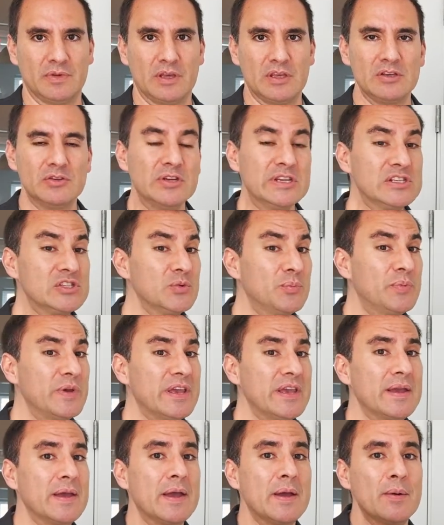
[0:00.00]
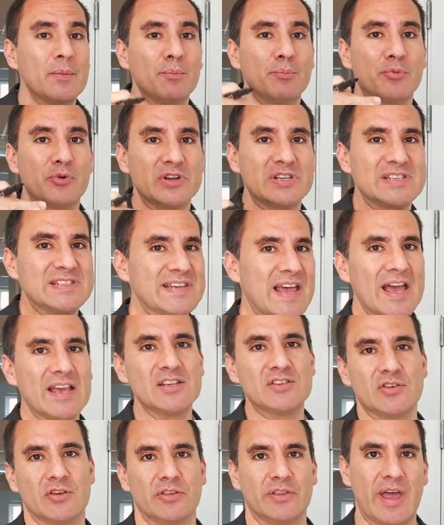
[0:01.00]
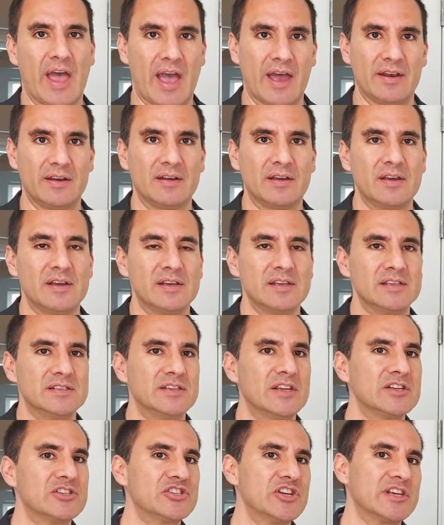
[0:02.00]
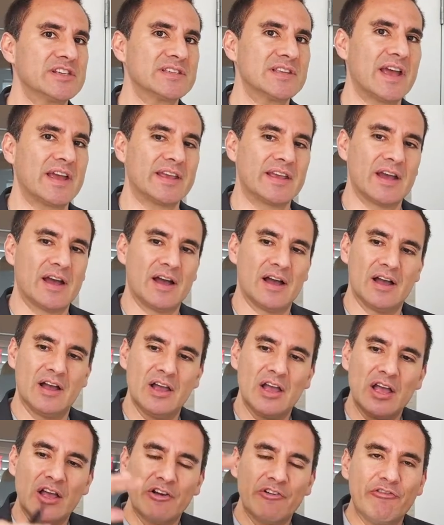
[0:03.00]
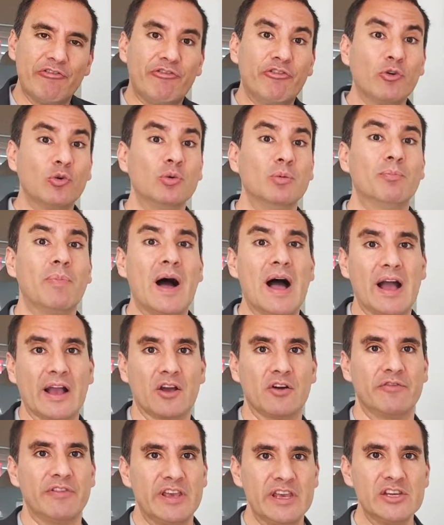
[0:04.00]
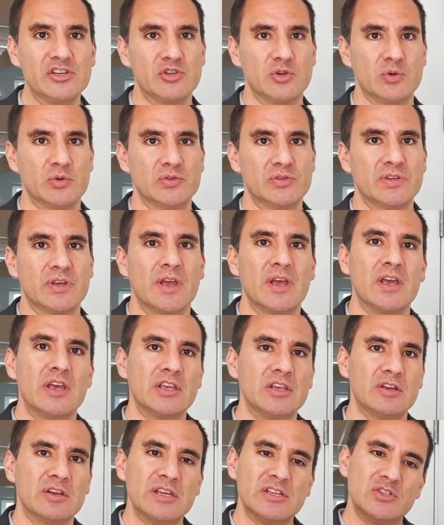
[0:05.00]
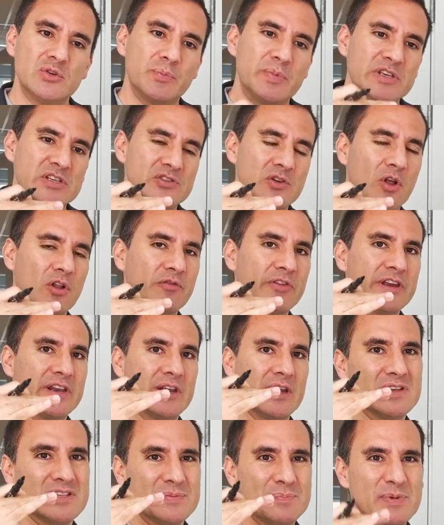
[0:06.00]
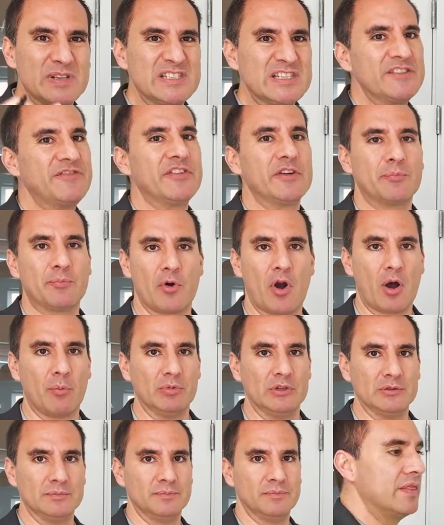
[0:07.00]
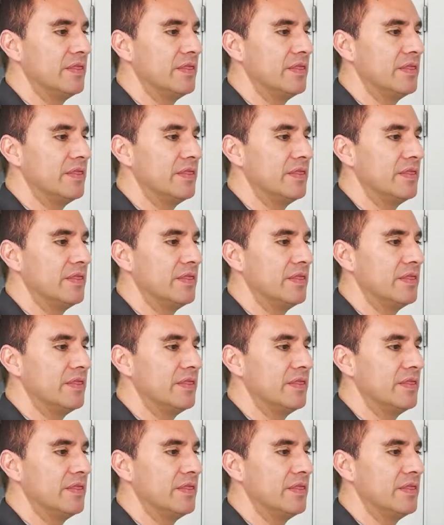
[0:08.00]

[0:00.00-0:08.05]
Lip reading: You need to be precise on that. It's not just like a full bag of issues. You need to be solving a specific problem.